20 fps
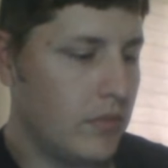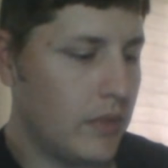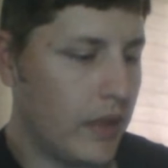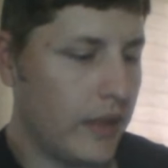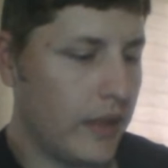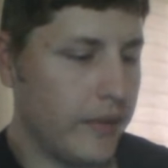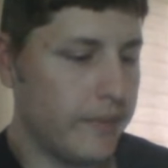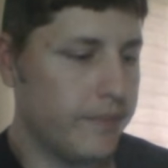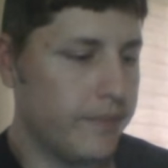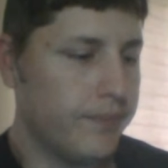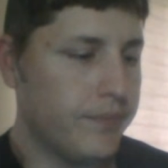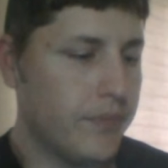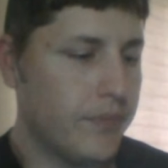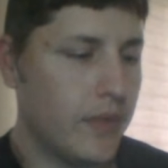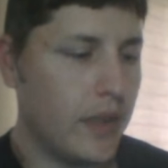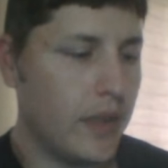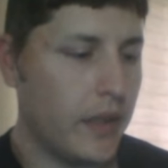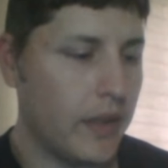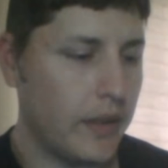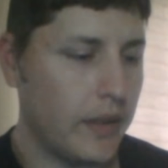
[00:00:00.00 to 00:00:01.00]
bit,
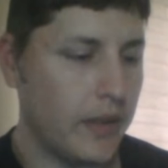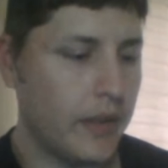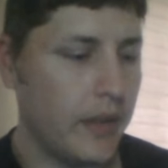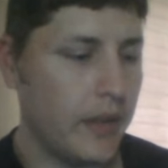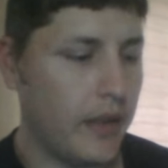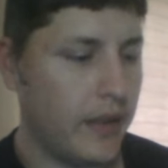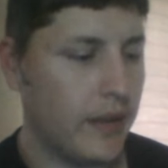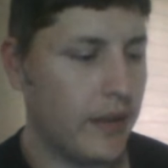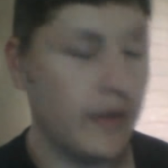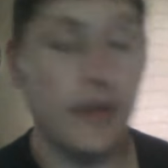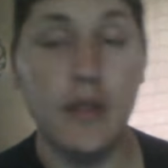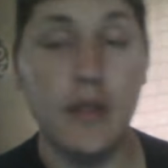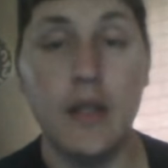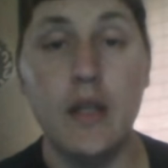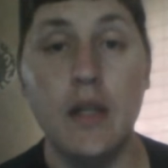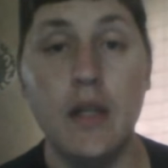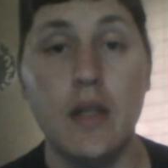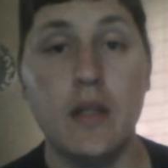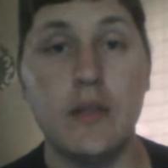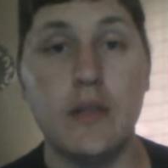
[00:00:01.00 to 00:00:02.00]
and
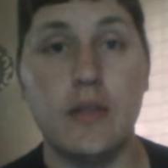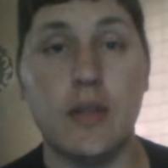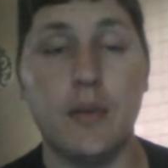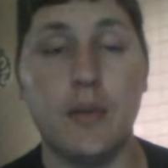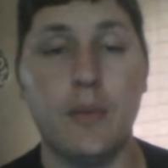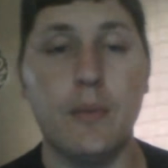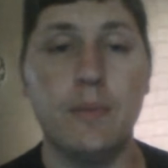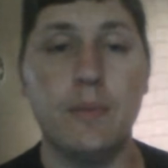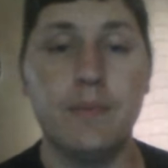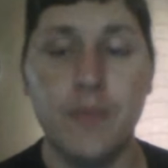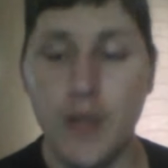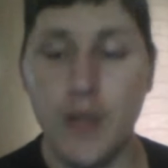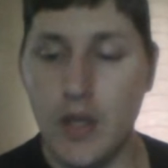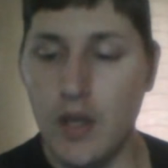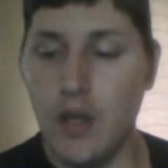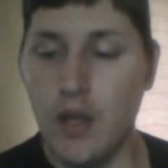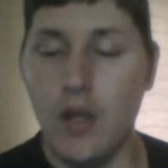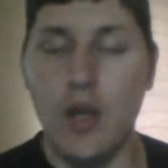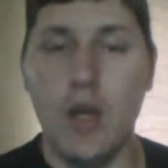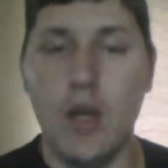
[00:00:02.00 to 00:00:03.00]
so
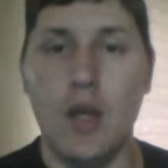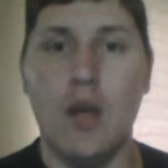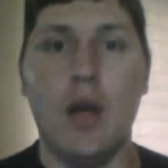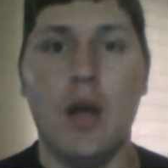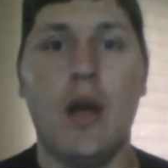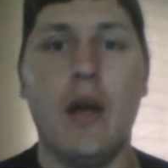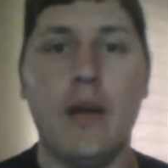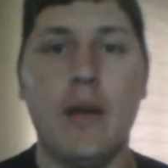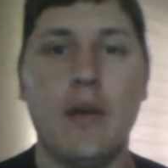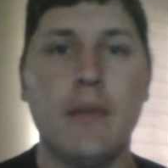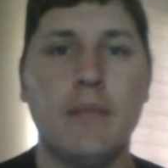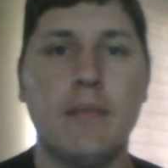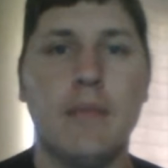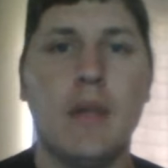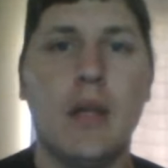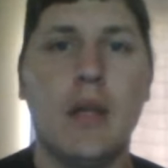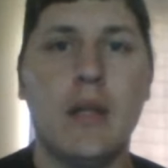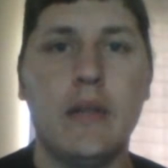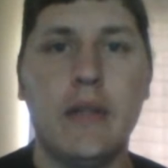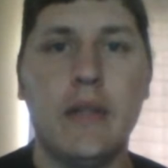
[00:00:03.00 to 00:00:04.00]

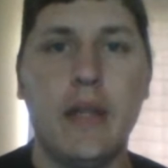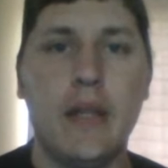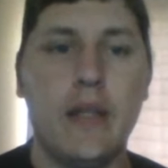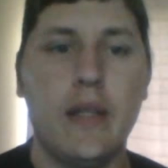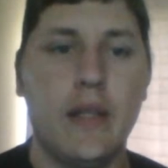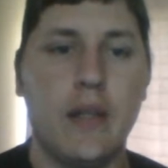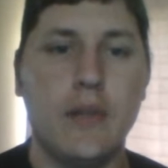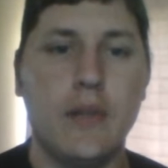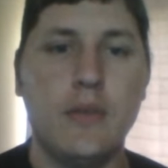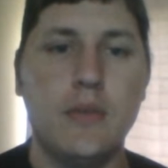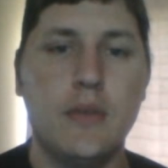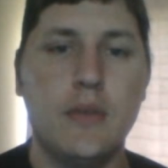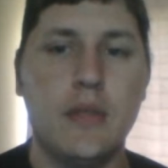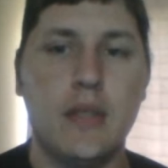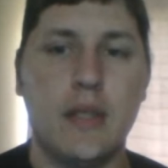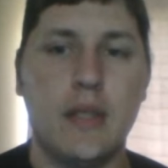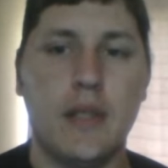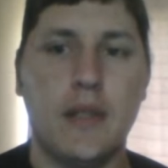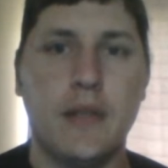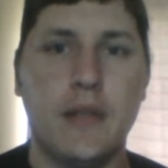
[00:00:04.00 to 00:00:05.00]
on that note,
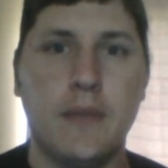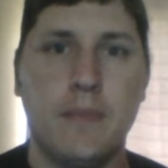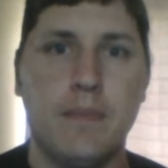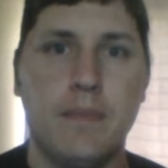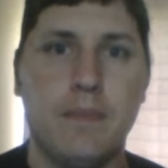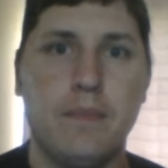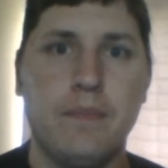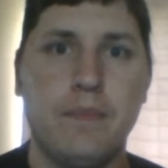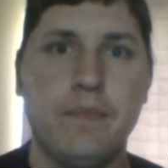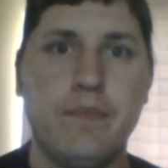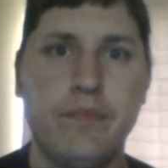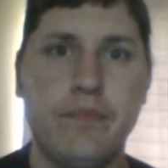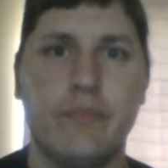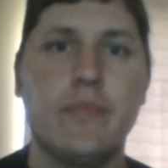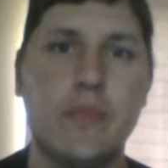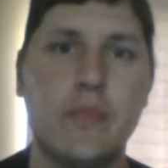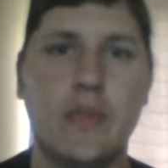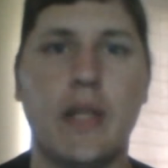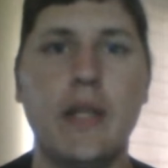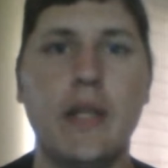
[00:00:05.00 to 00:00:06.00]

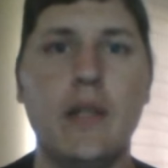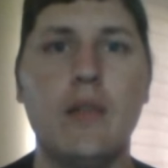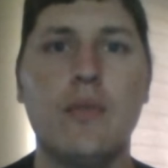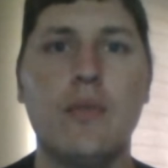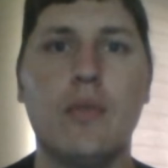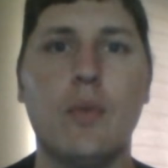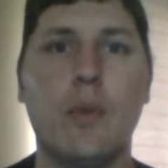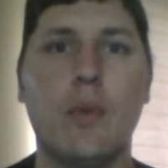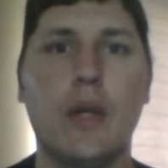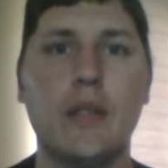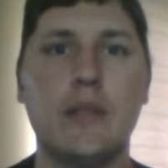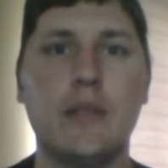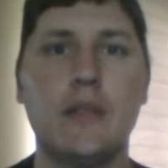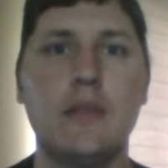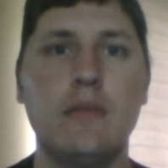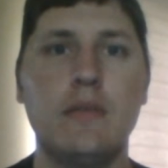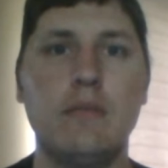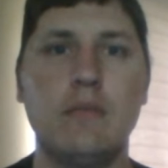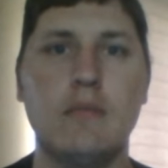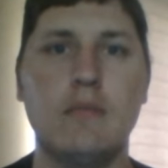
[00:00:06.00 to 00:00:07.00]
thank you for
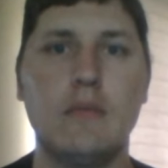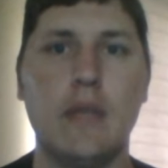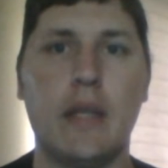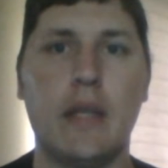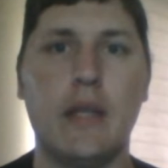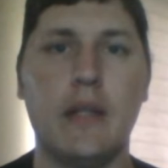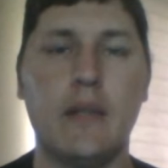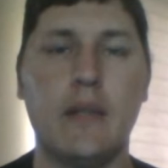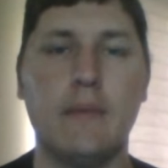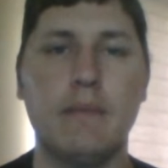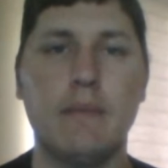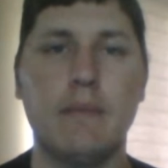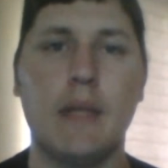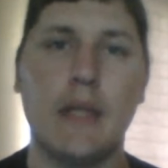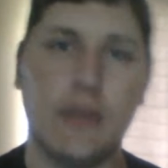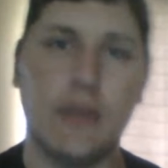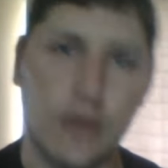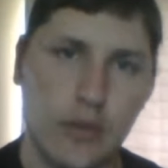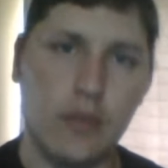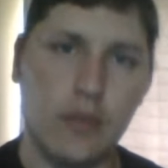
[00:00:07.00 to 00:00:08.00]
watching.
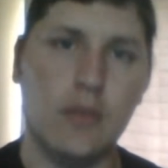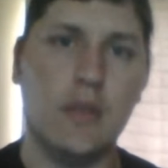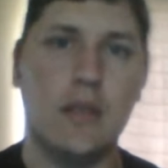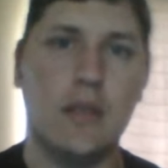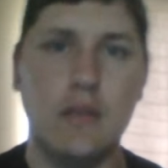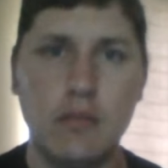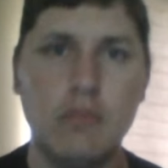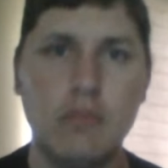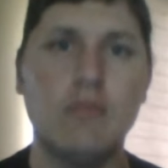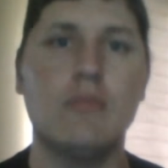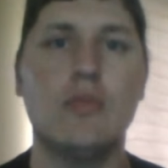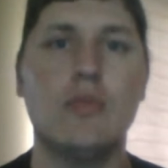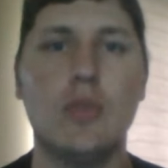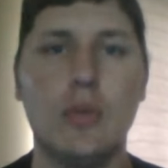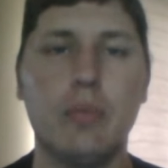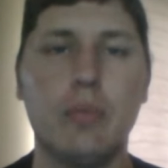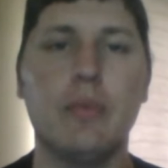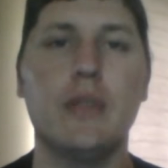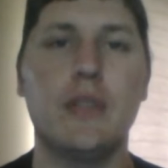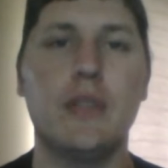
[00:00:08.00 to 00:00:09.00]
I truly
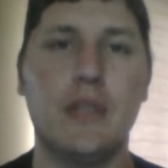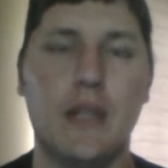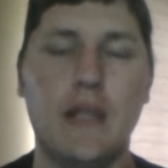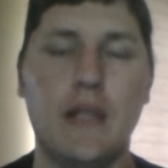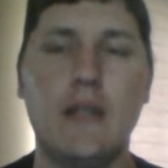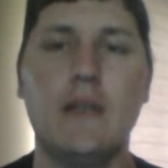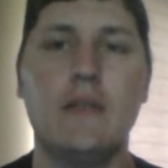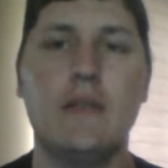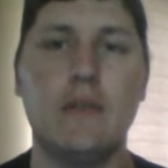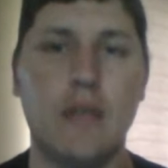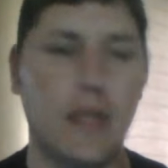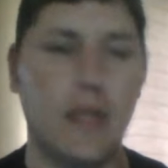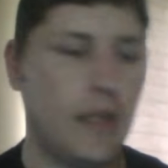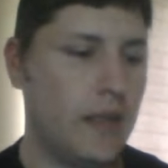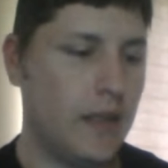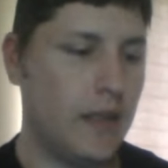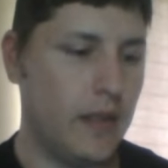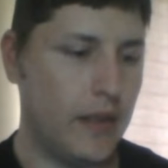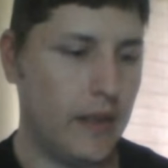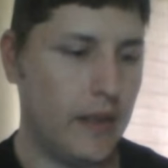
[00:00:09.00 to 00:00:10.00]
do appreciate it,
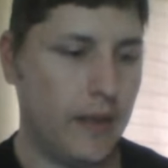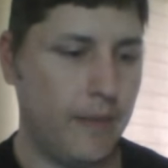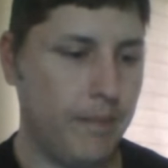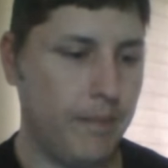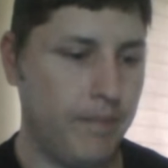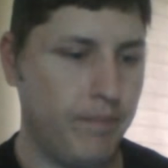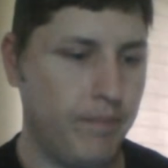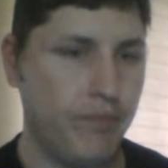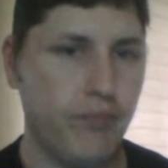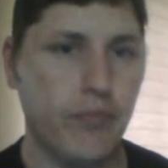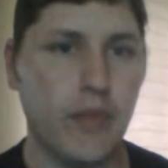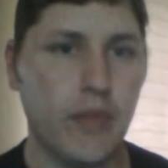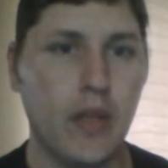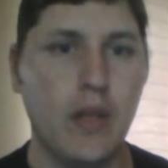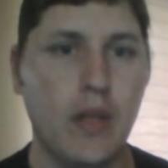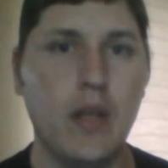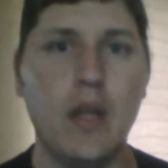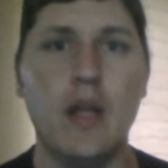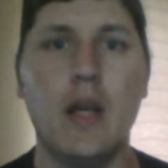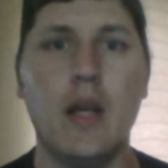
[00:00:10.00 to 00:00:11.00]
and
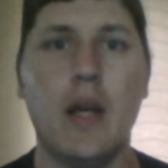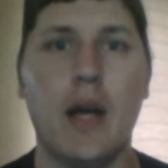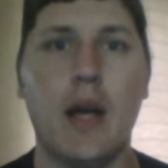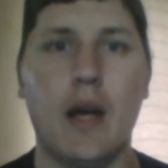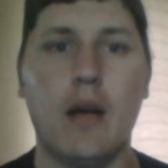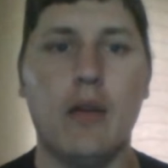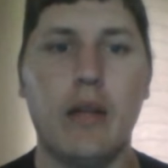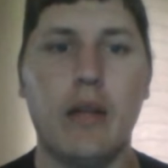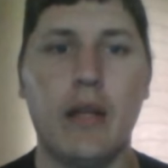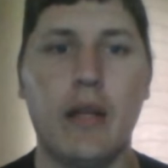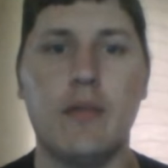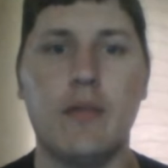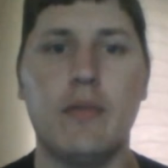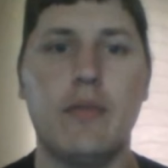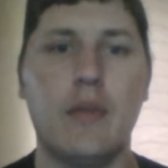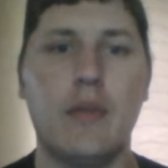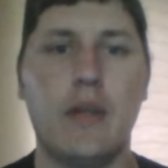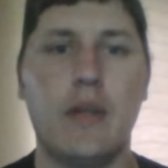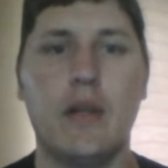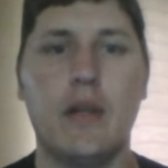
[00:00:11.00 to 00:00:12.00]
I'll
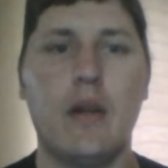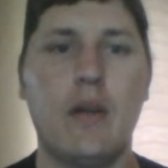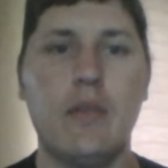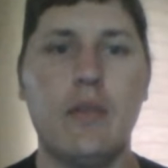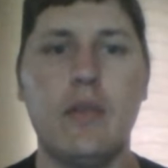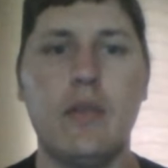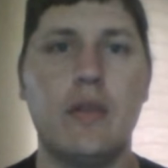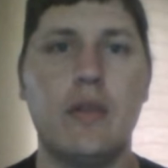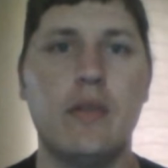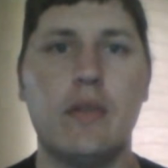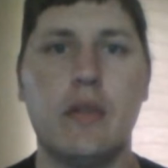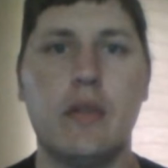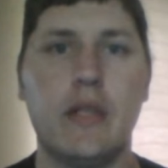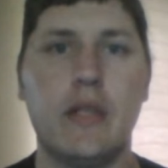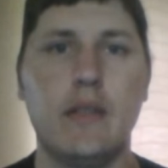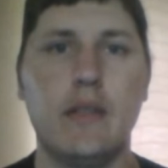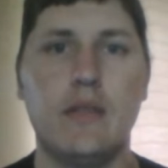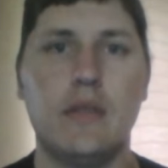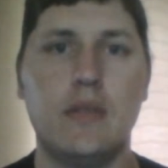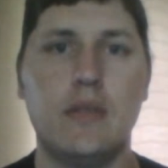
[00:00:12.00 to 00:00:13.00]
have all the other
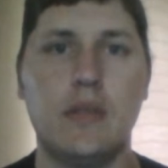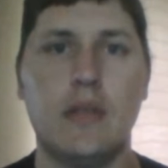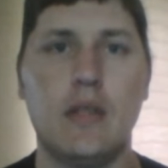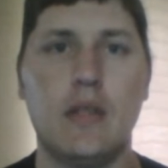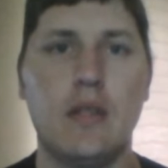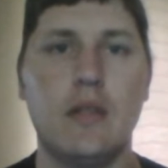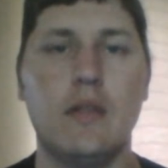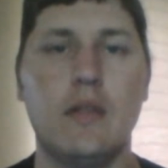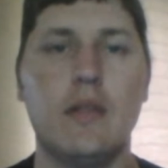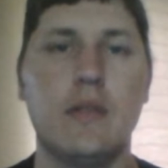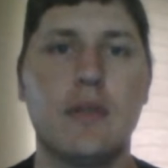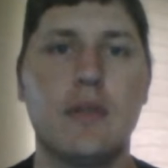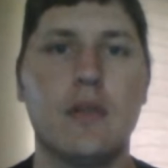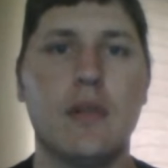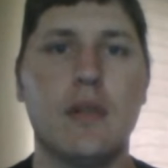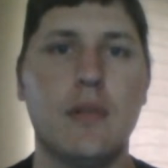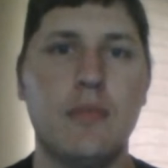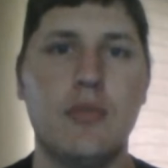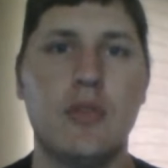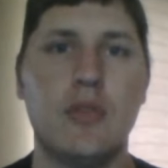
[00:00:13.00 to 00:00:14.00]
links in the
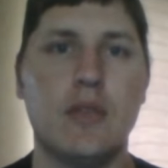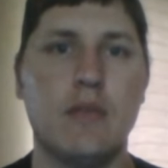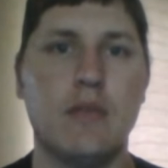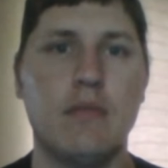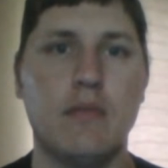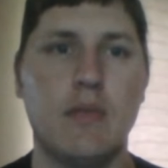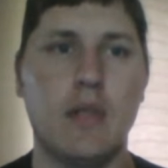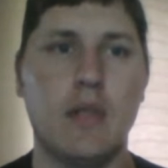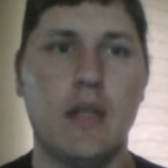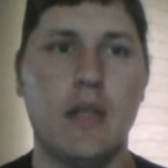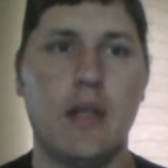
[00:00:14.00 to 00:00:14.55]
description.